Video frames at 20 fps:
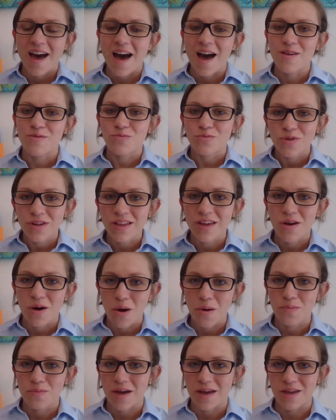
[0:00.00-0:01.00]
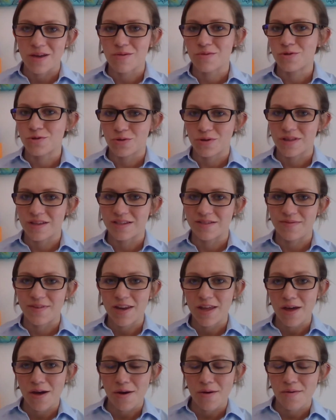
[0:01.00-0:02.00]
I really hope that you enjoyed this
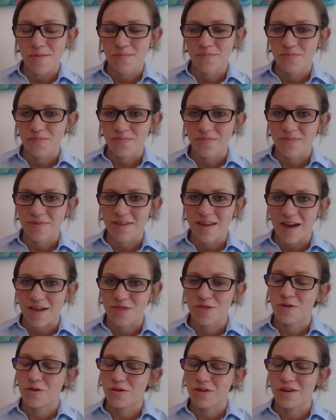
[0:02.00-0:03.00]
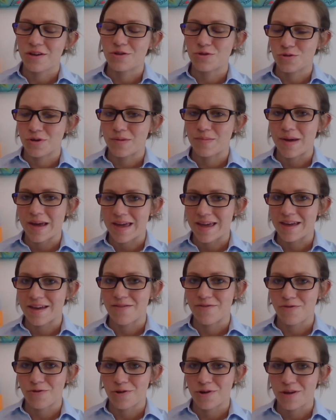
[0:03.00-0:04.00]
video. I thoroughly enjoyed making
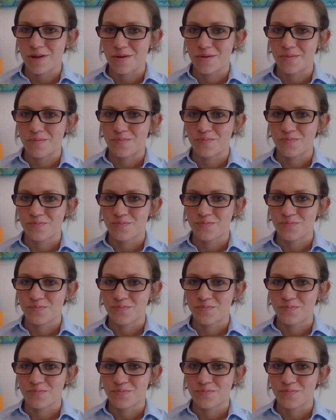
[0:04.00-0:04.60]
it for you.